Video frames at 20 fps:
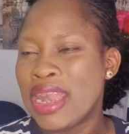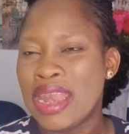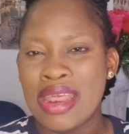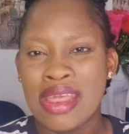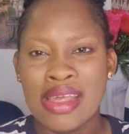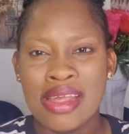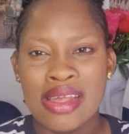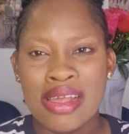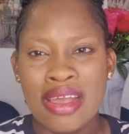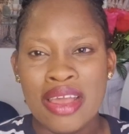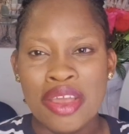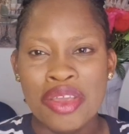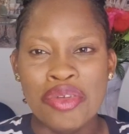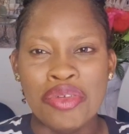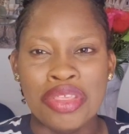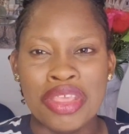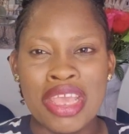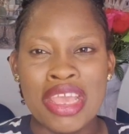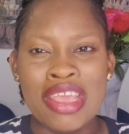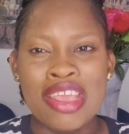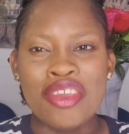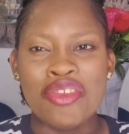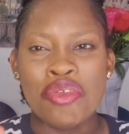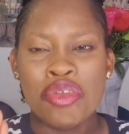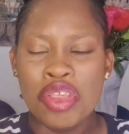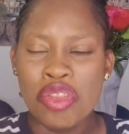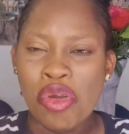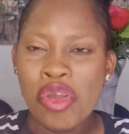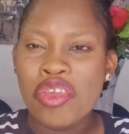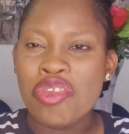it's
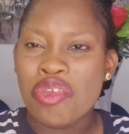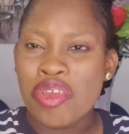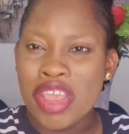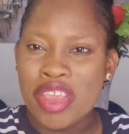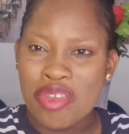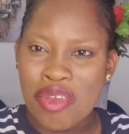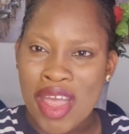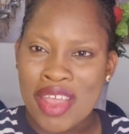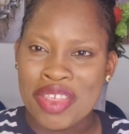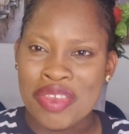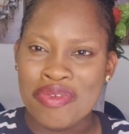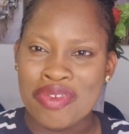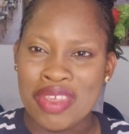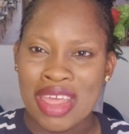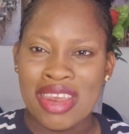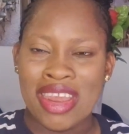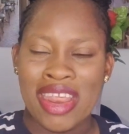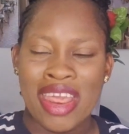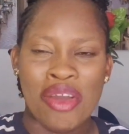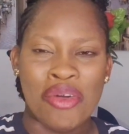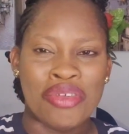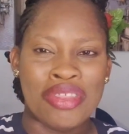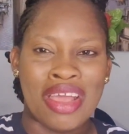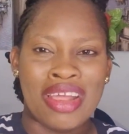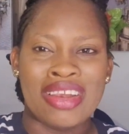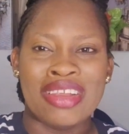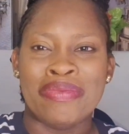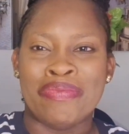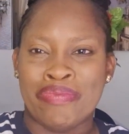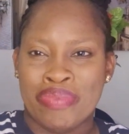not as if it's an
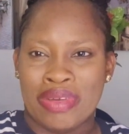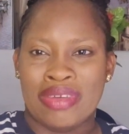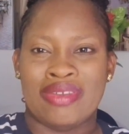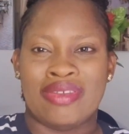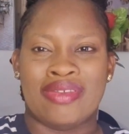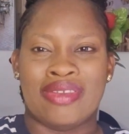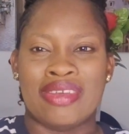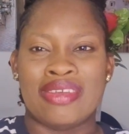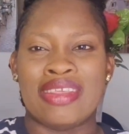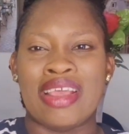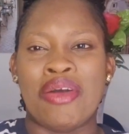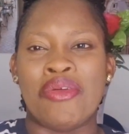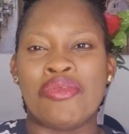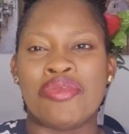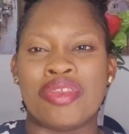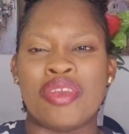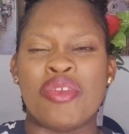elderly person that will say,